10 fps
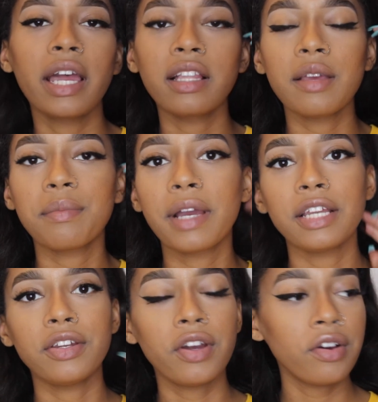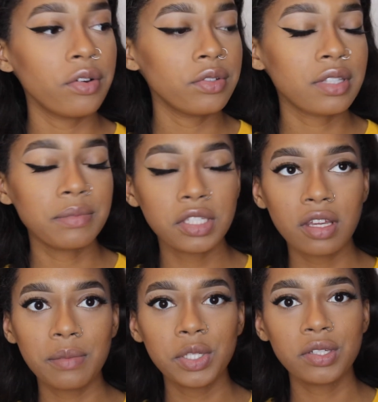highlight my nose, I'm just
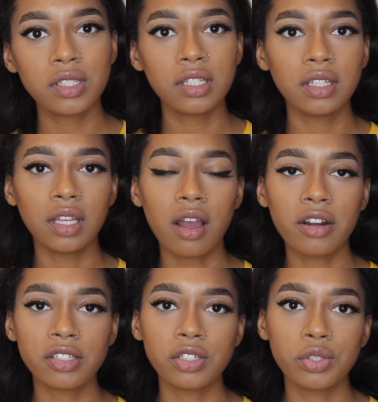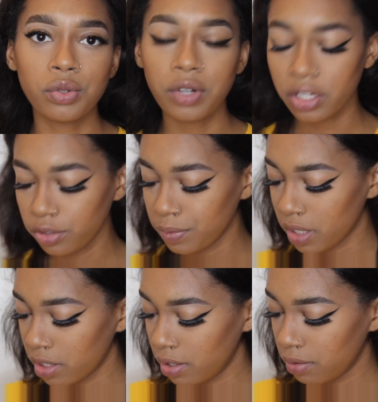gonna be using the Artist Couture
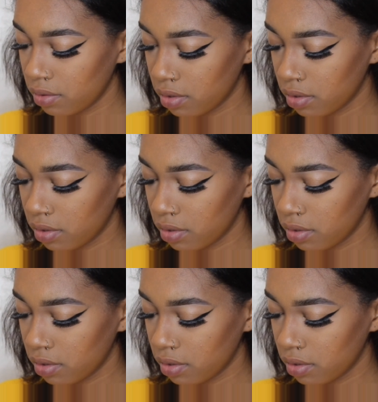Illuminati